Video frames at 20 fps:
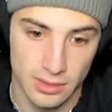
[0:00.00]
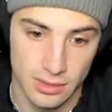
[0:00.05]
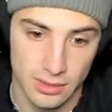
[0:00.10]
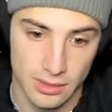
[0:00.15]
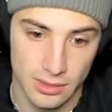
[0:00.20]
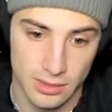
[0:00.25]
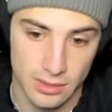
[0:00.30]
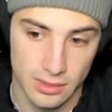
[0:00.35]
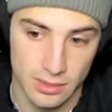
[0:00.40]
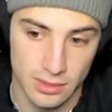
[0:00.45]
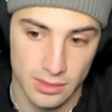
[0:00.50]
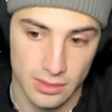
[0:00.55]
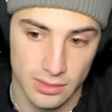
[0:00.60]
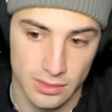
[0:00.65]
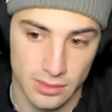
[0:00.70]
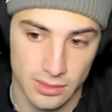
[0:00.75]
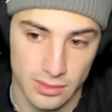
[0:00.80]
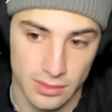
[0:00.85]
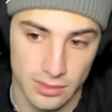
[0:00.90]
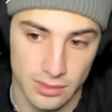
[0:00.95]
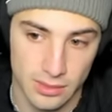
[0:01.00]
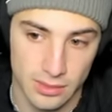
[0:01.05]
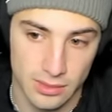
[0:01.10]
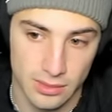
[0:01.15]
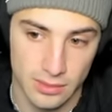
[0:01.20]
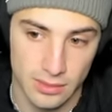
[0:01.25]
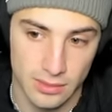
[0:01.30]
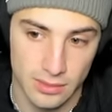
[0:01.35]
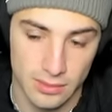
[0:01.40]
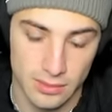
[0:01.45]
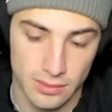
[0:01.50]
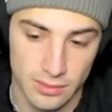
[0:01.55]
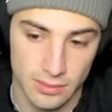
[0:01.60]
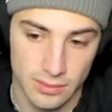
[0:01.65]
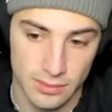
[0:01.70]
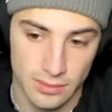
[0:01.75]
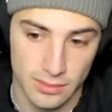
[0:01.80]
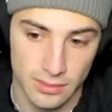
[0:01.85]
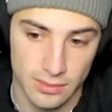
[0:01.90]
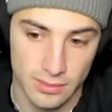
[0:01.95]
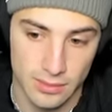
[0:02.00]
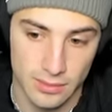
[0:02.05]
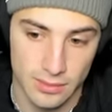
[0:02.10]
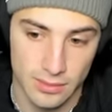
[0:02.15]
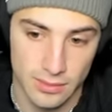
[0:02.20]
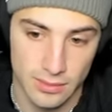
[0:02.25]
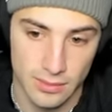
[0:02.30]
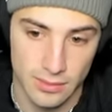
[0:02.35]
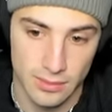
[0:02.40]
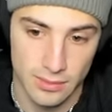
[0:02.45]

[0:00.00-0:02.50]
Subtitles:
(silence)